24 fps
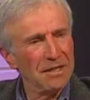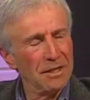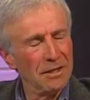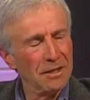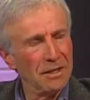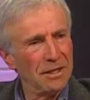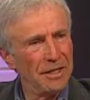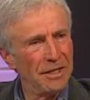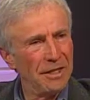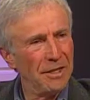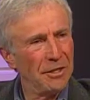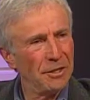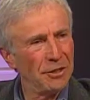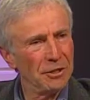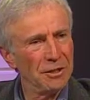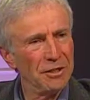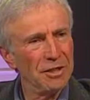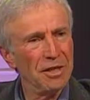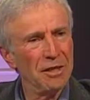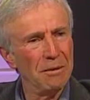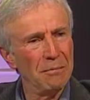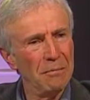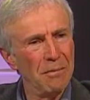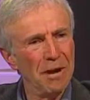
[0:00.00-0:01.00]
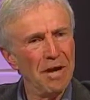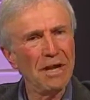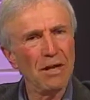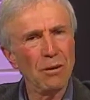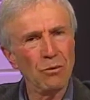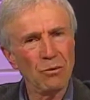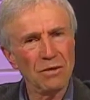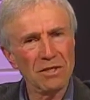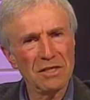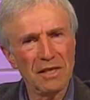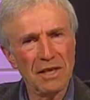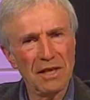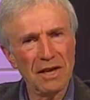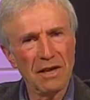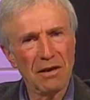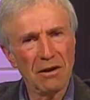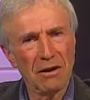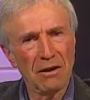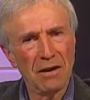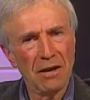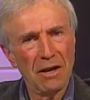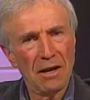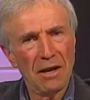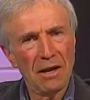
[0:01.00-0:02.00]
and the teachers and the money was there.
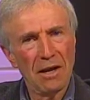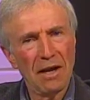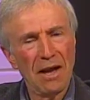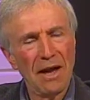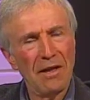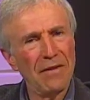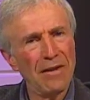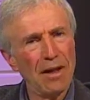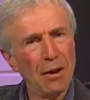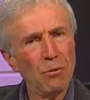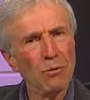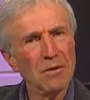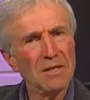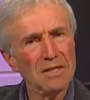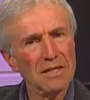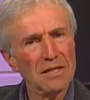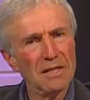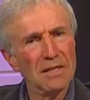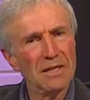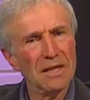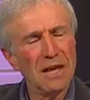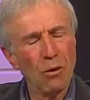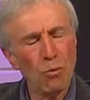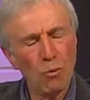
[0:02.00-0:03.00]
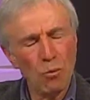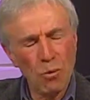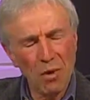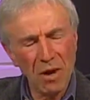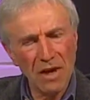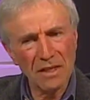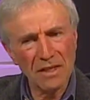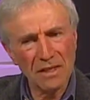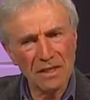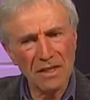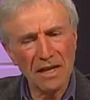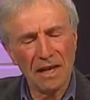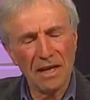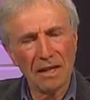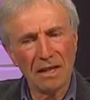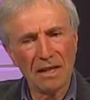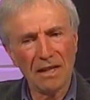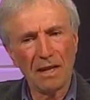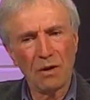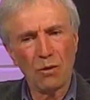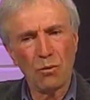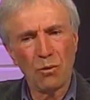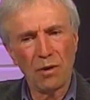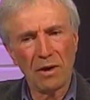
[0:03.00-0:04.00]
And that was, that was, I
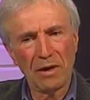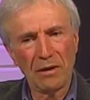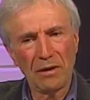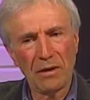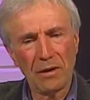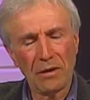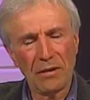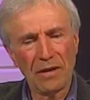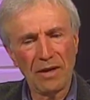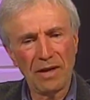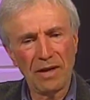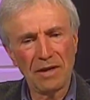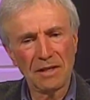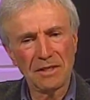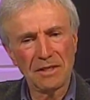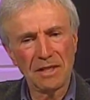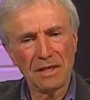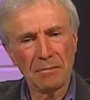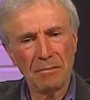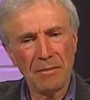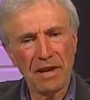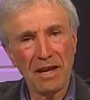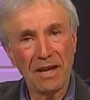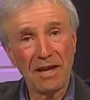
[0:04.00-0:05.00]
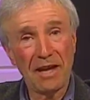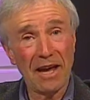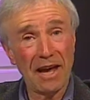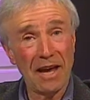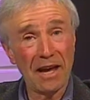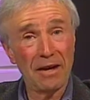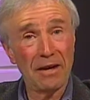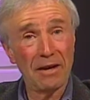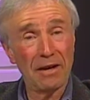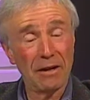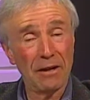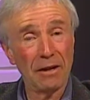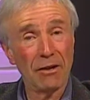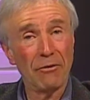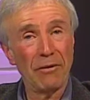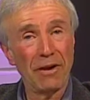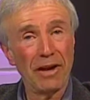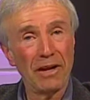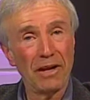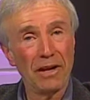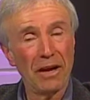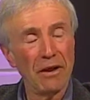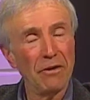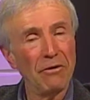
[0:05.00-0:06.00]
think, one of the things that made Canada a
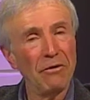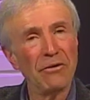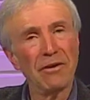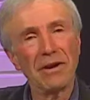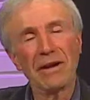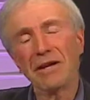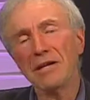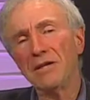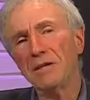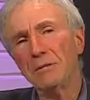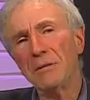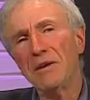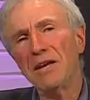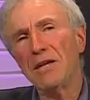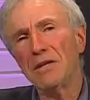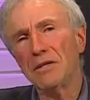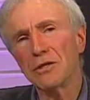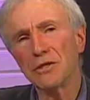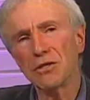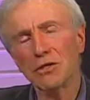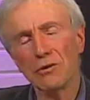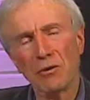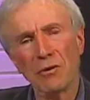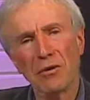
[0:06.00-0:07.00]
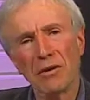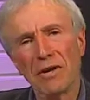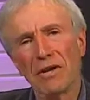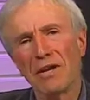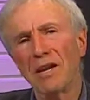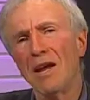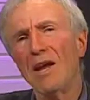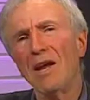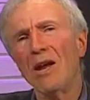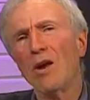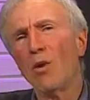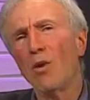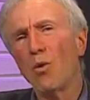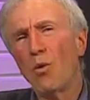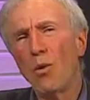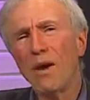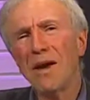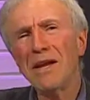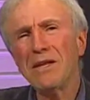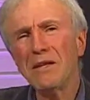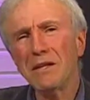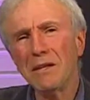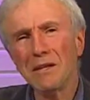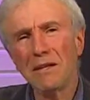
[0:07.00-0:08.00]
great country. And it's being destroyed
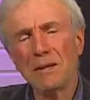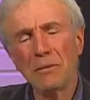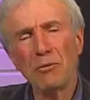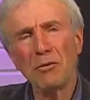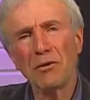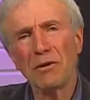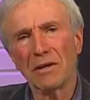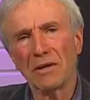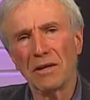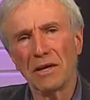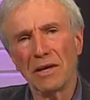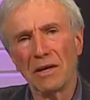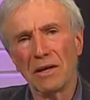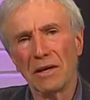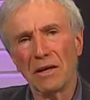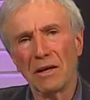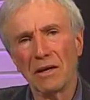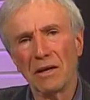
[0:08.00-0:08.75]
quite deliberately